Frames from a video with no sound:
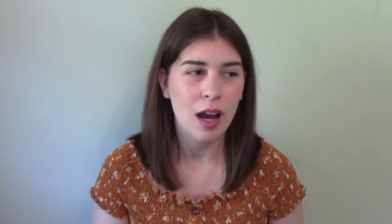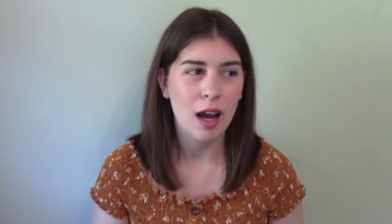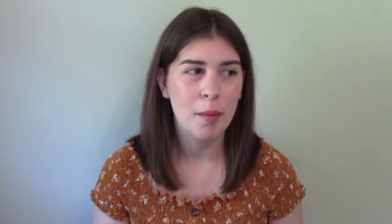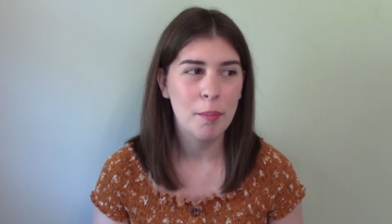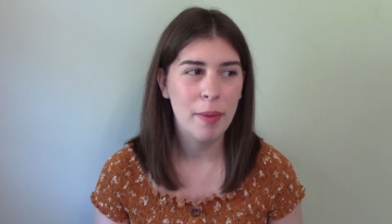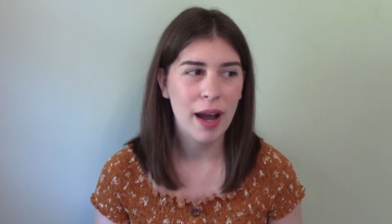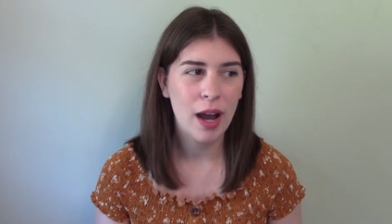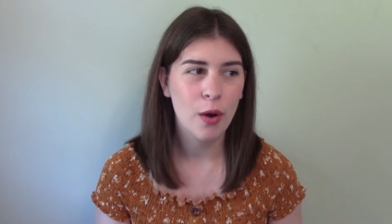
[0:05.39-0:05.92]

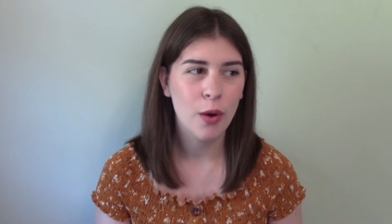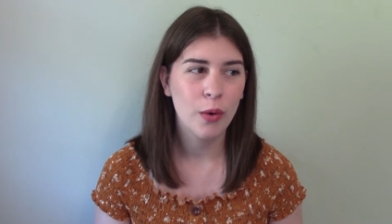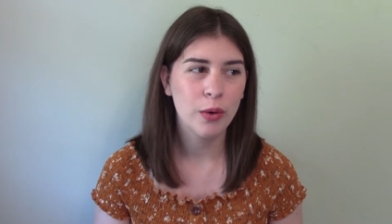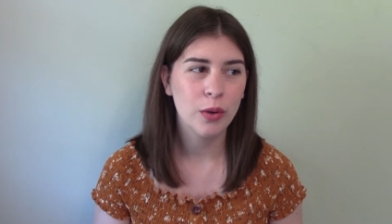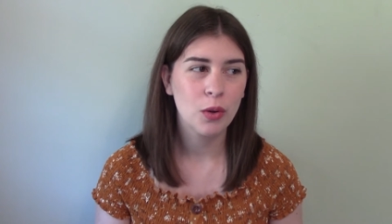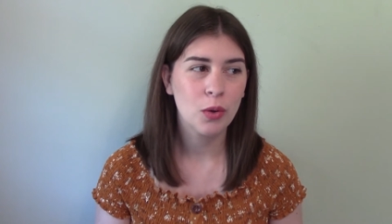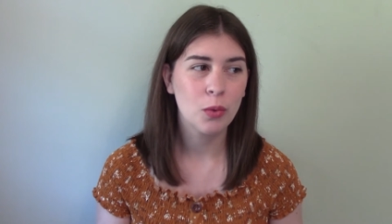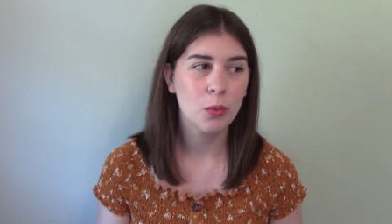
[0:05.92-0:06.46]

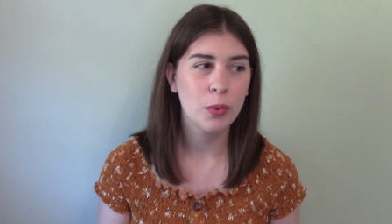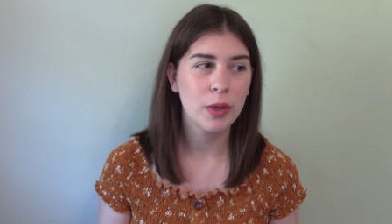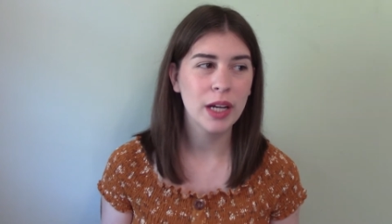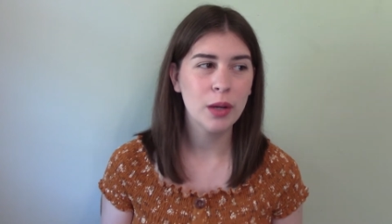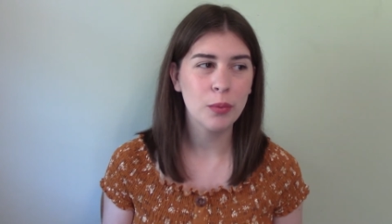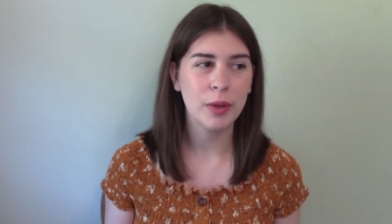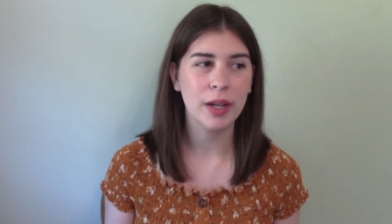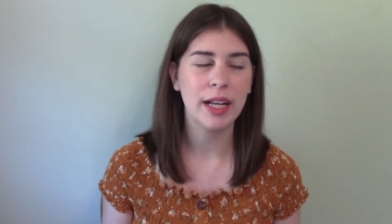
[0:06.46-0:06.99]
about
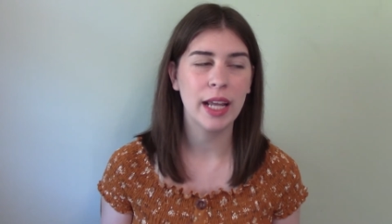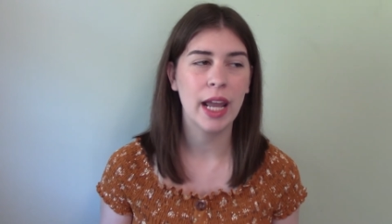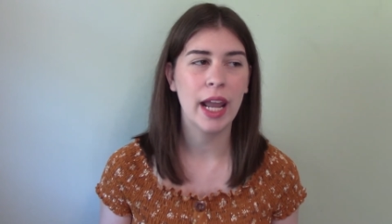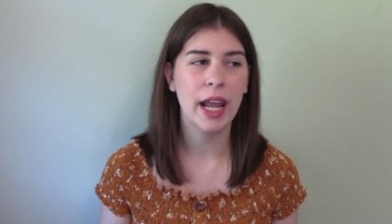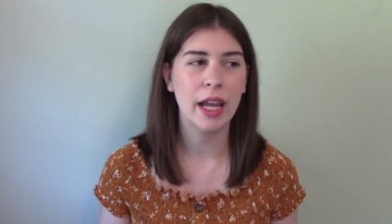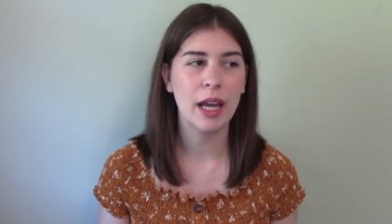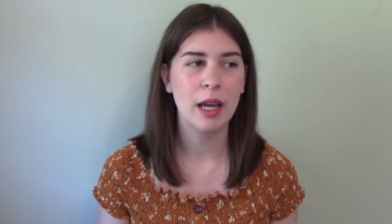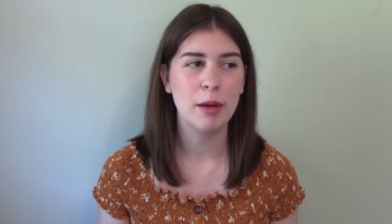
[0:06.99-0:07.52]

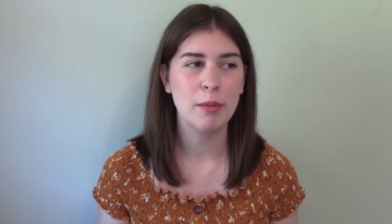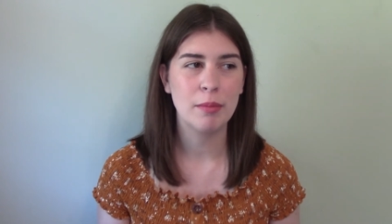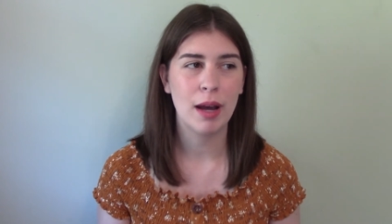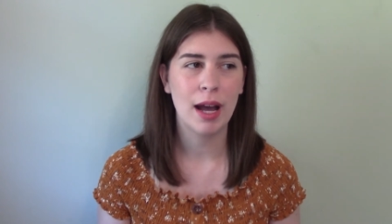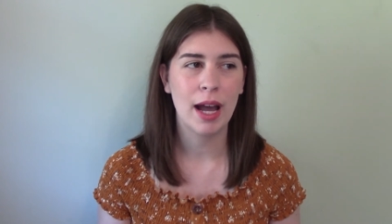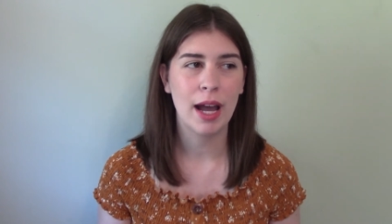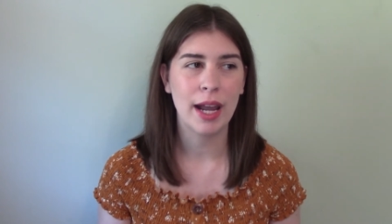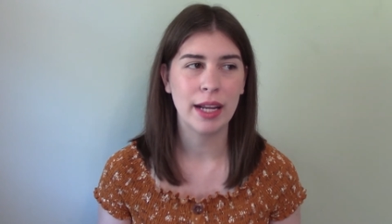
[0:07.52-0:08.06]
rereading
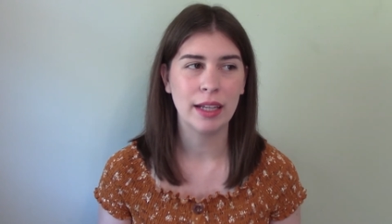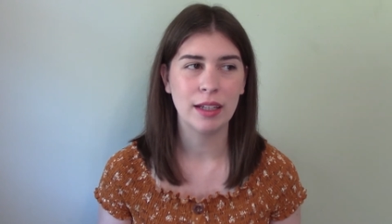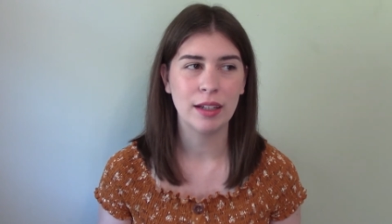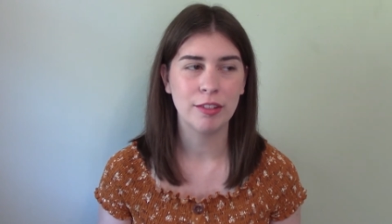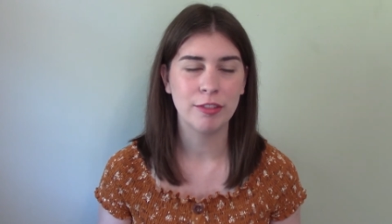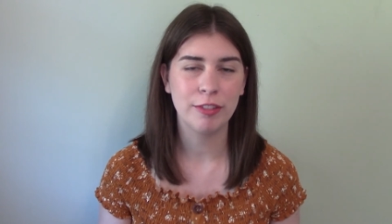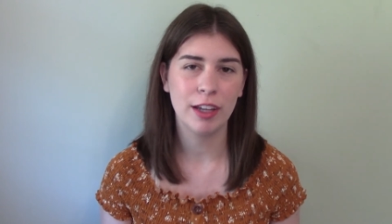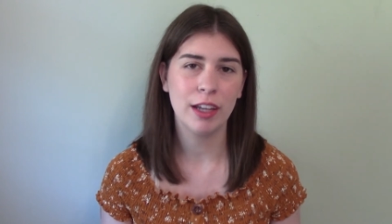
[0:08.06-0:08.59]
my
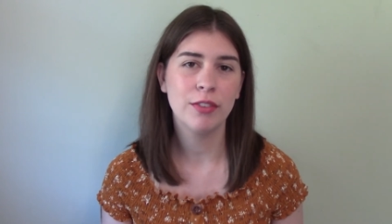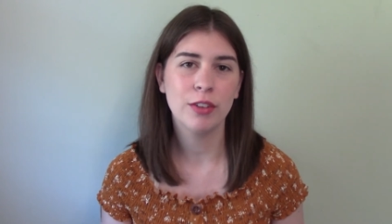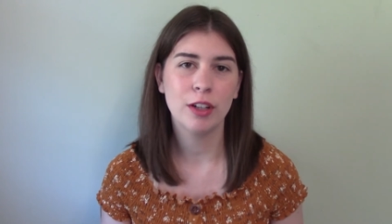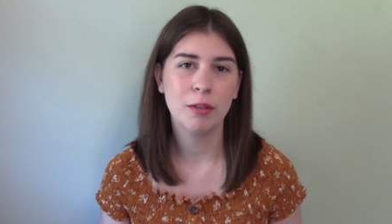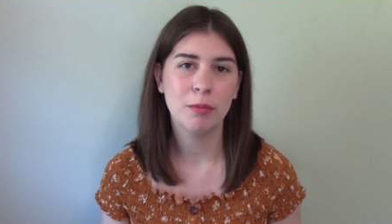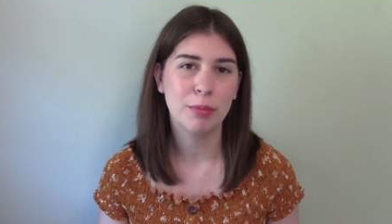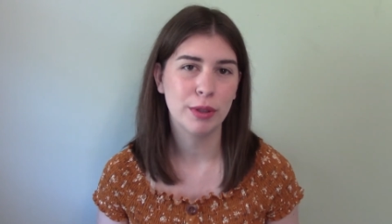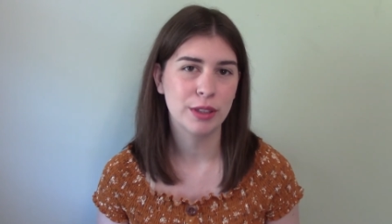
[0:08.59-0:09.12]

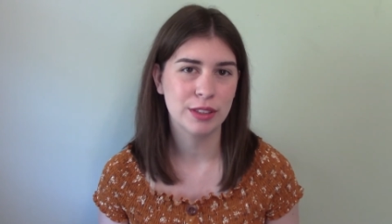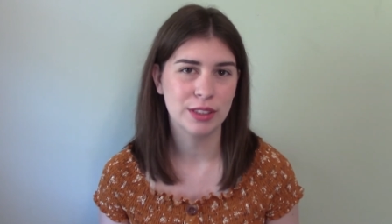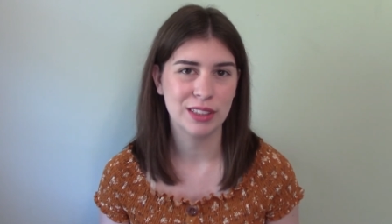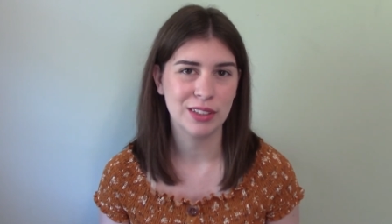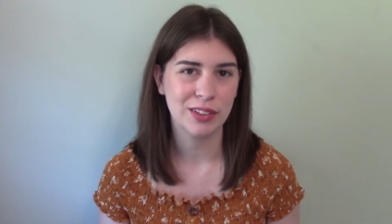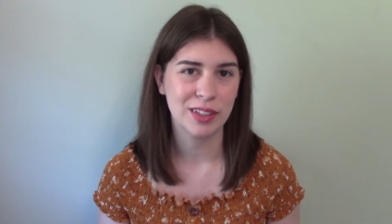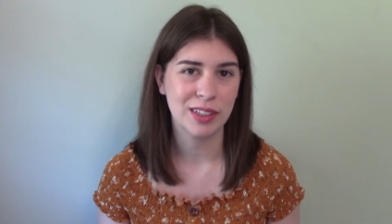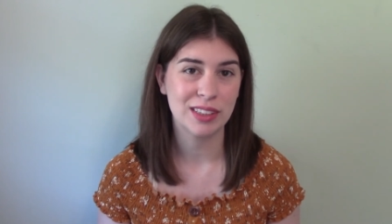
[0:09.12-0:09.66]
favorite book
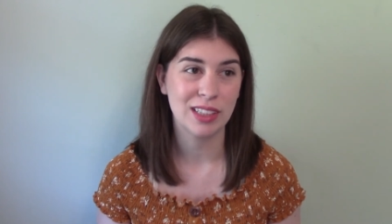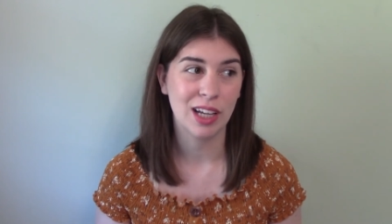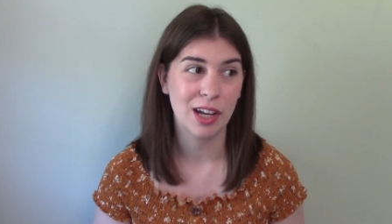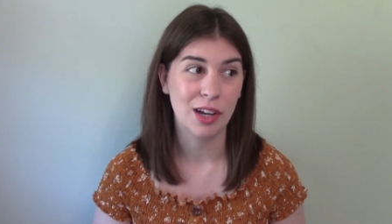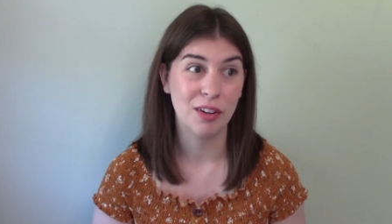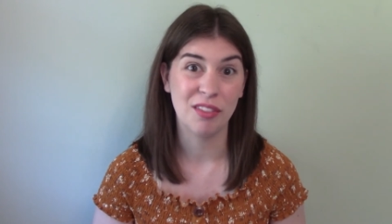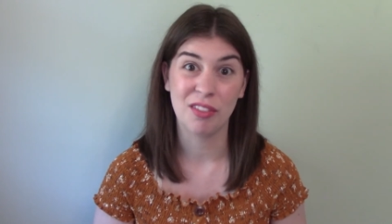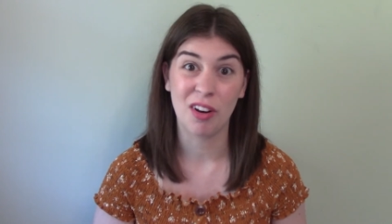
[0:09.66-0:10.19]
series
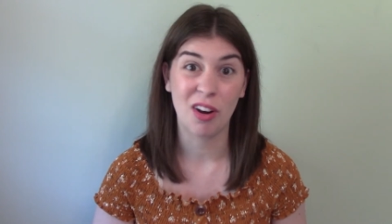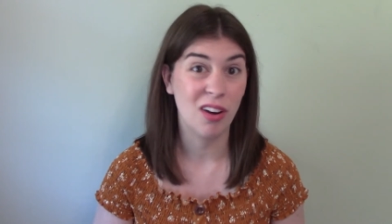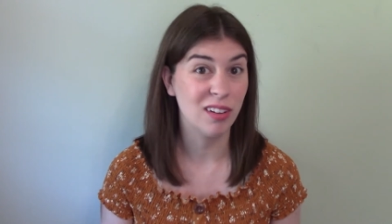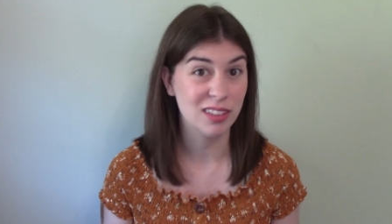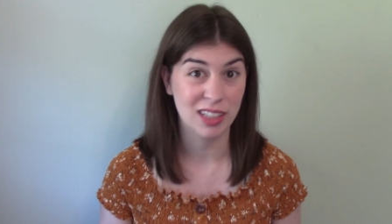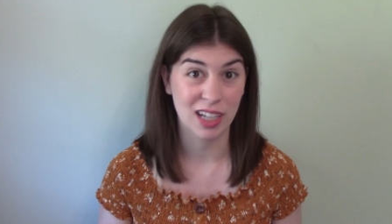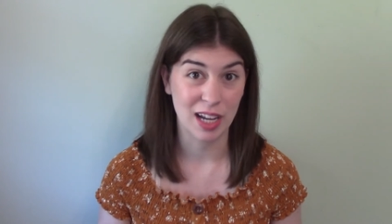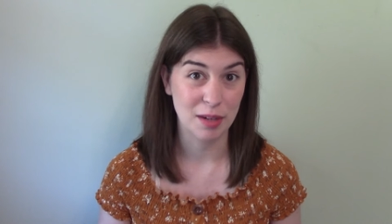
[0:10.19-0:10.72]
of
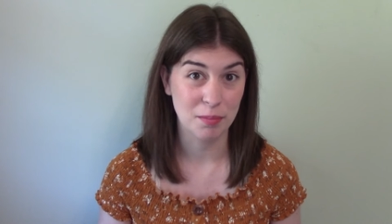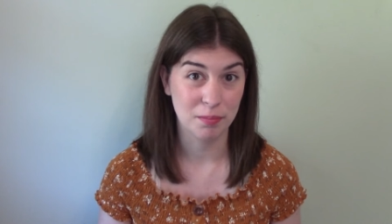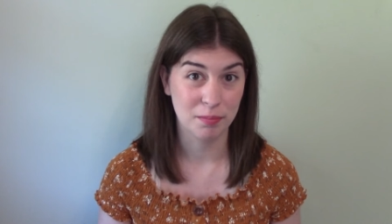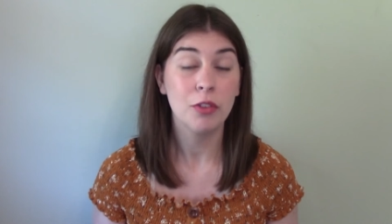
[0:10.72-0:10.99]
all time.